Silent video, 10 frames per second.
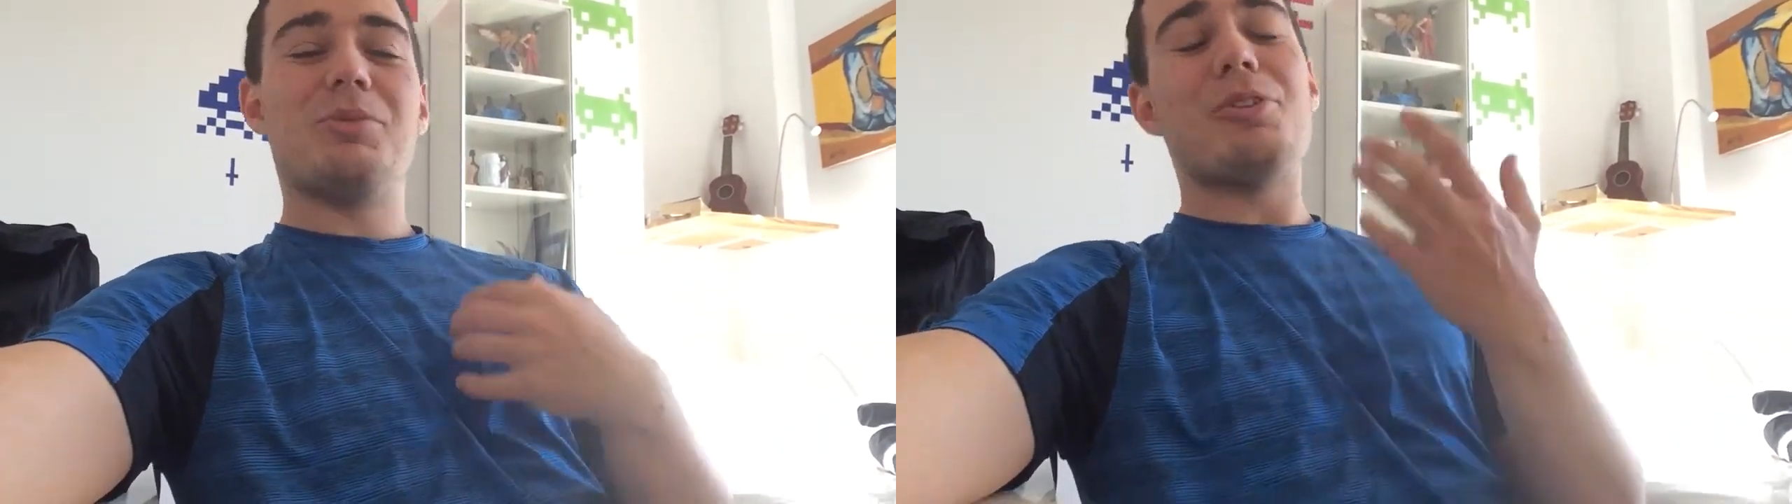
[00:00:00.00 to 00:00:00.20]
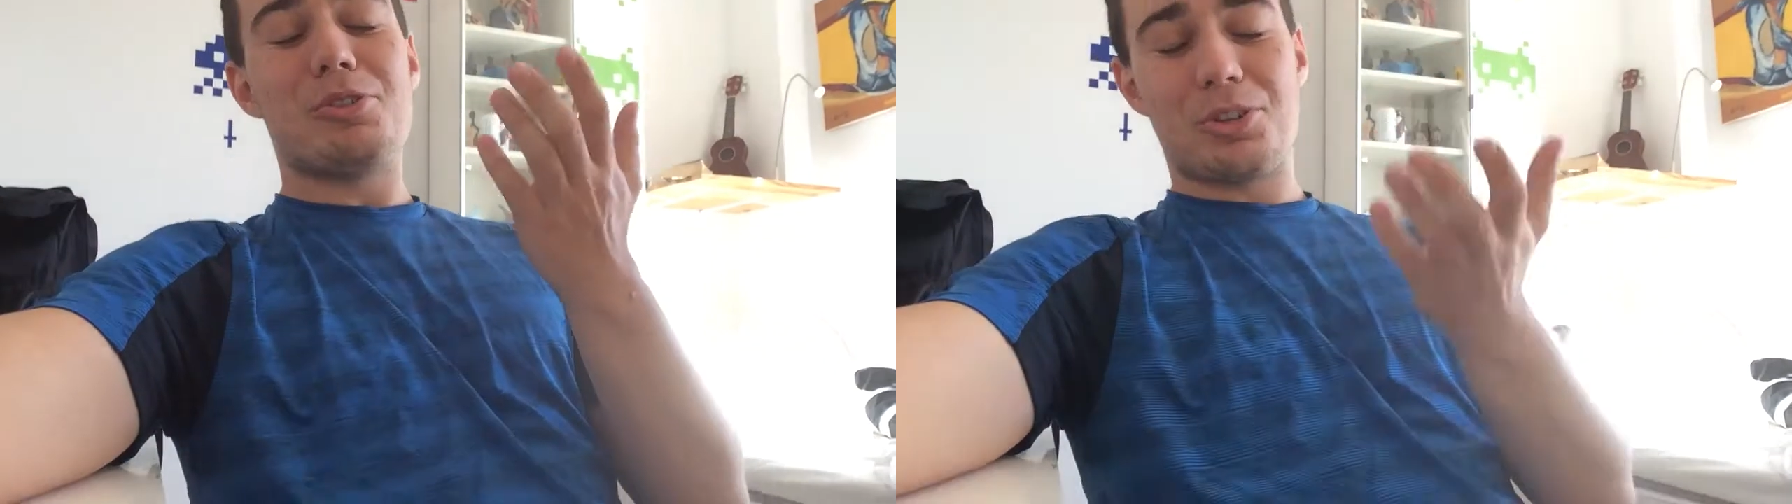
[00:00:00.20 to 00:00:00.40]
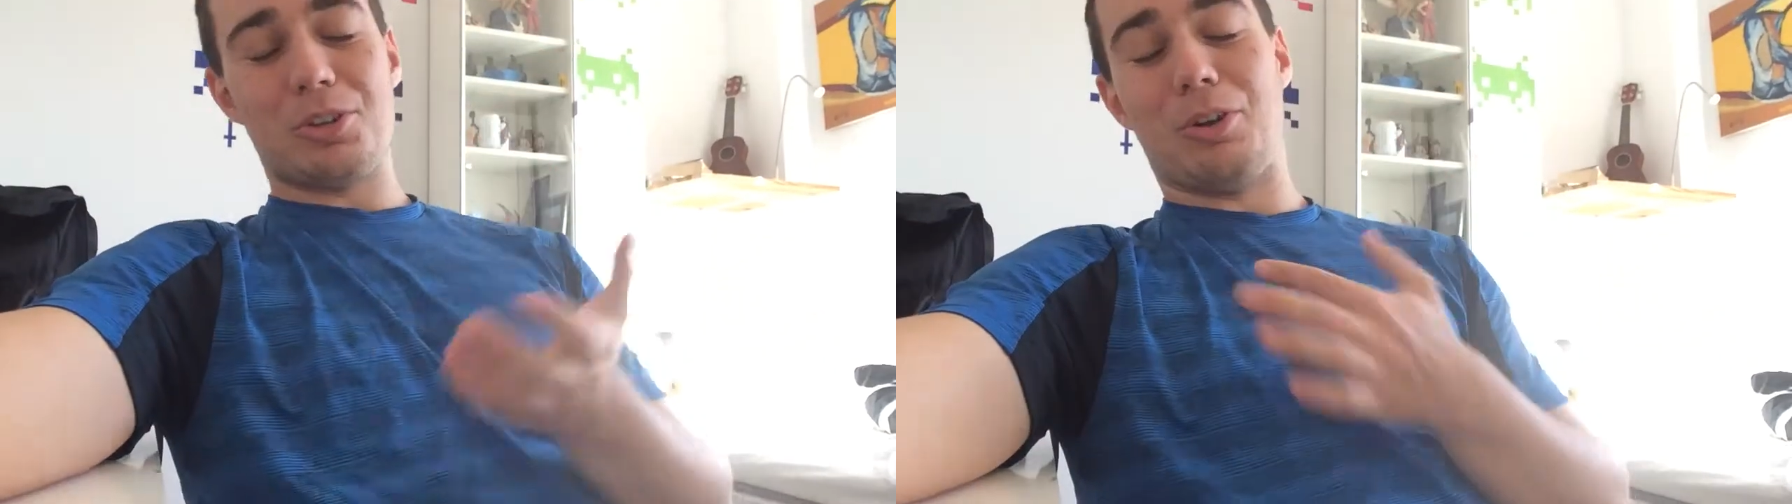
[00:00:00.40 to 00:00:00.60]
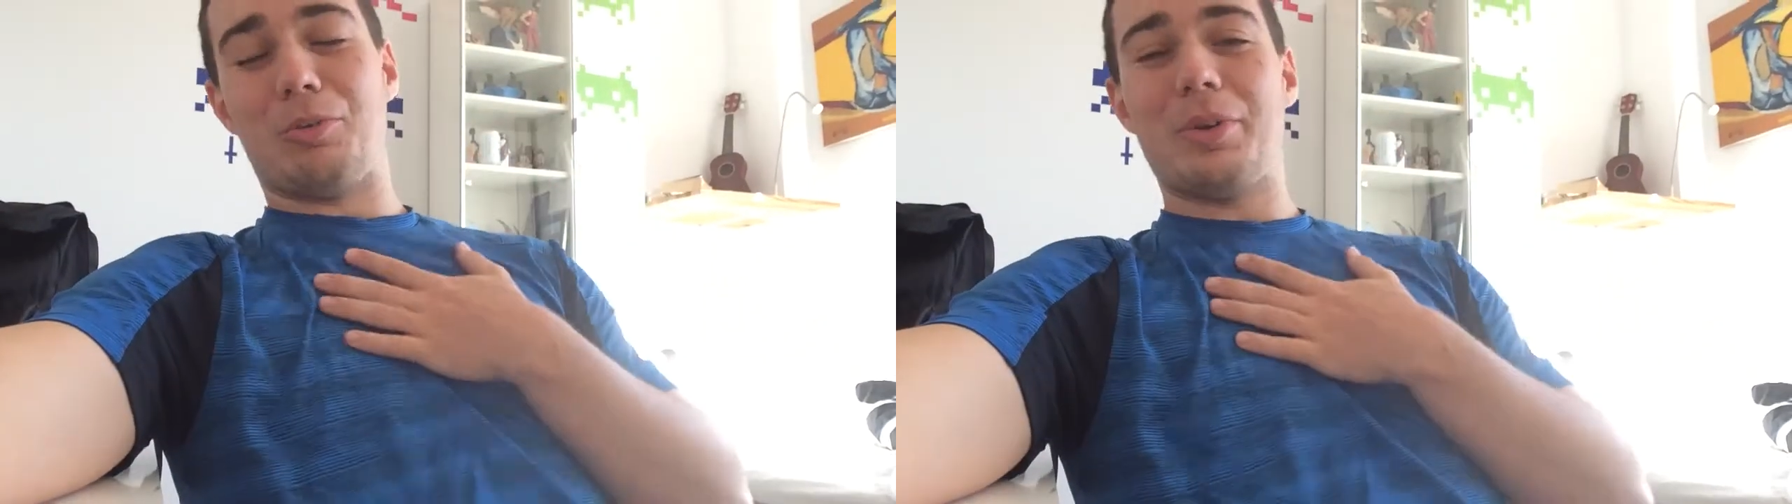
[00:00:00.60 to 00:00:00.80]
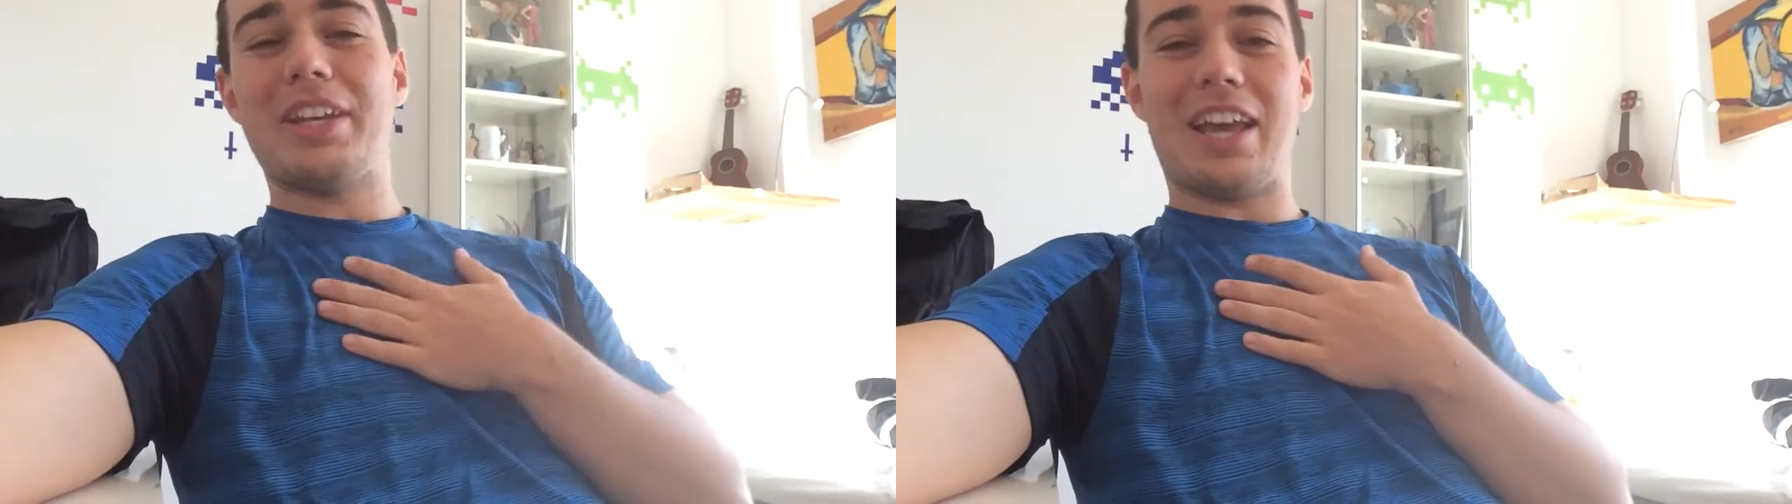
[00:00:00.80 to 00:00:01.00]
Well, sure,
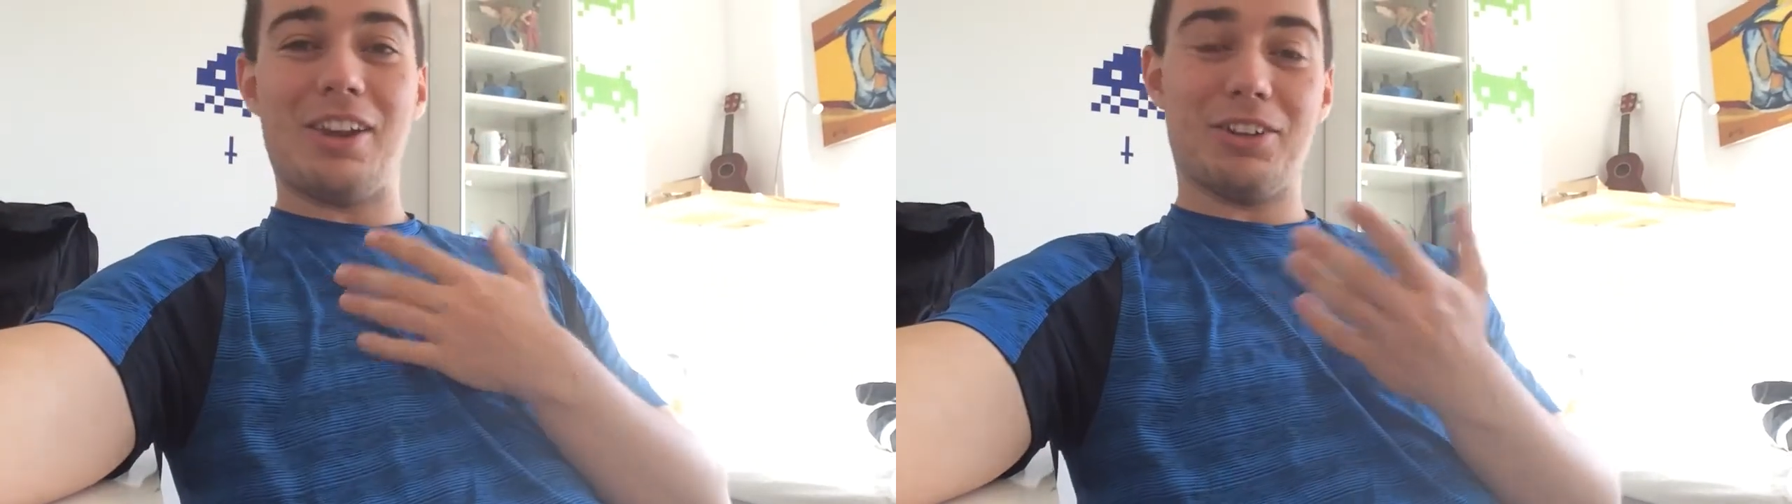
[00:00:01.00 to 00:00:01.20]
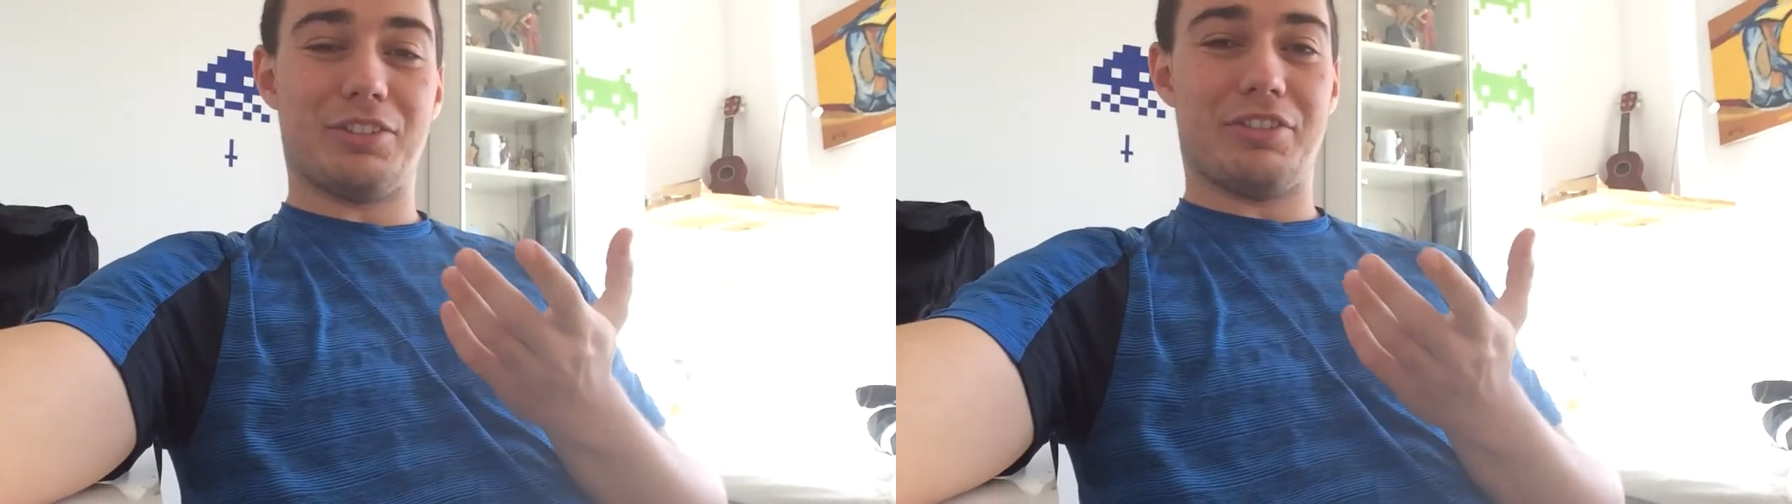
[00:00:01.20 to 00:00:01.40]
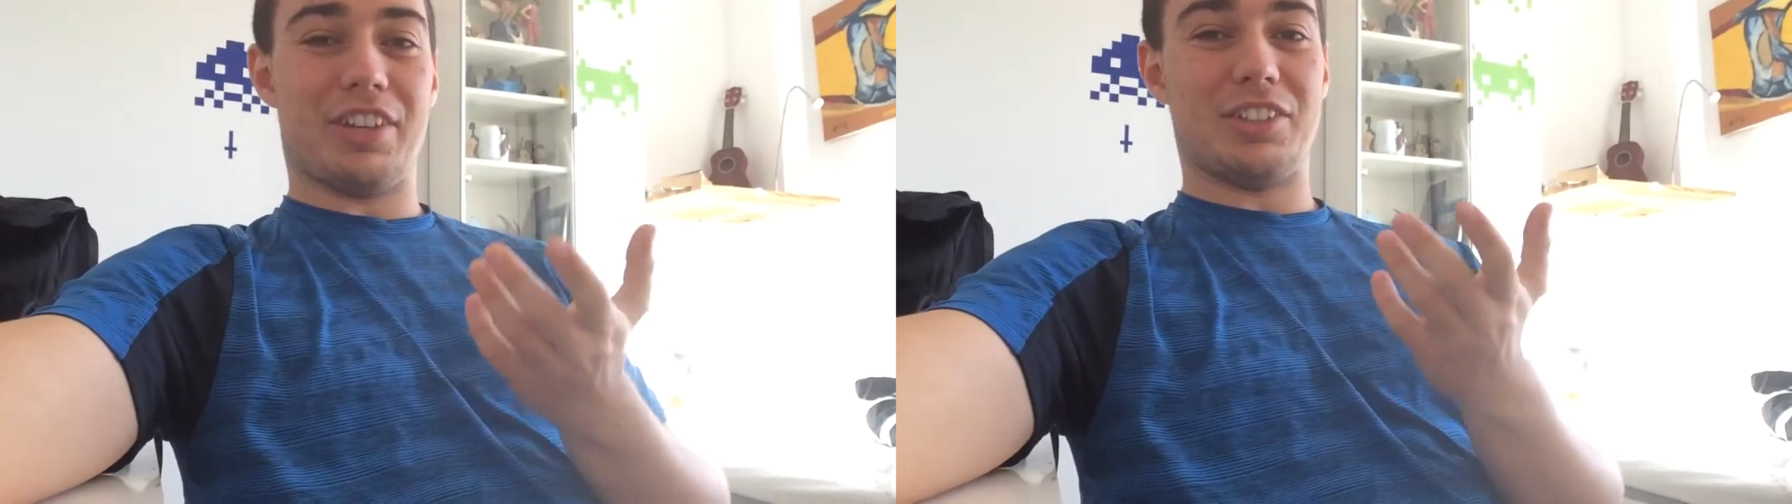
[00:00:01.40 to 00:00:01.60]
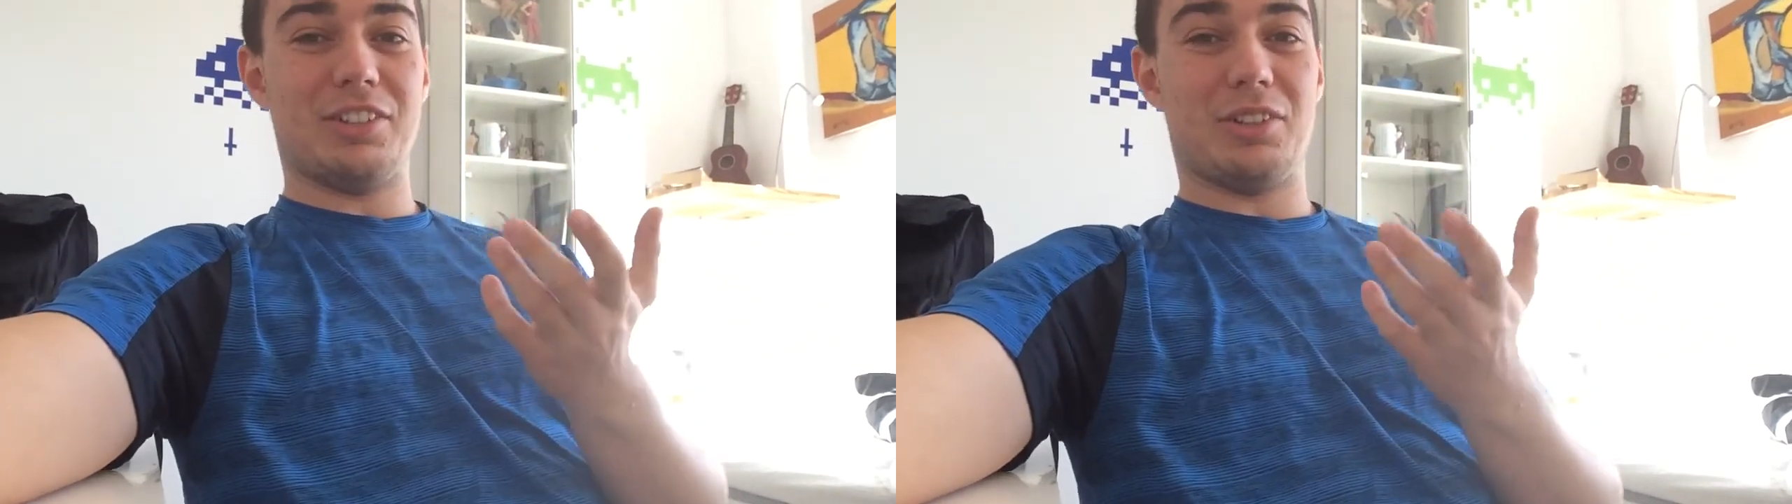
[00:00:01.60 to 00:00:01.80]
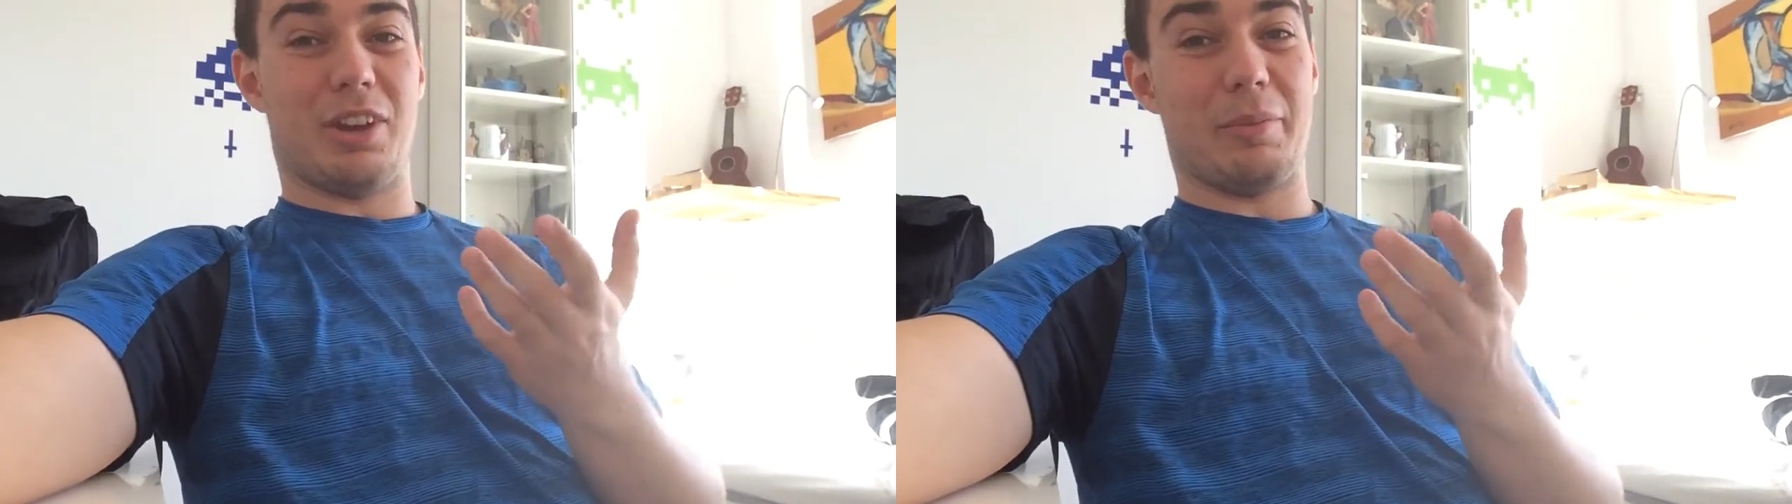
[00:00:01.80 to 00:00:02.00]
we get lots of things too.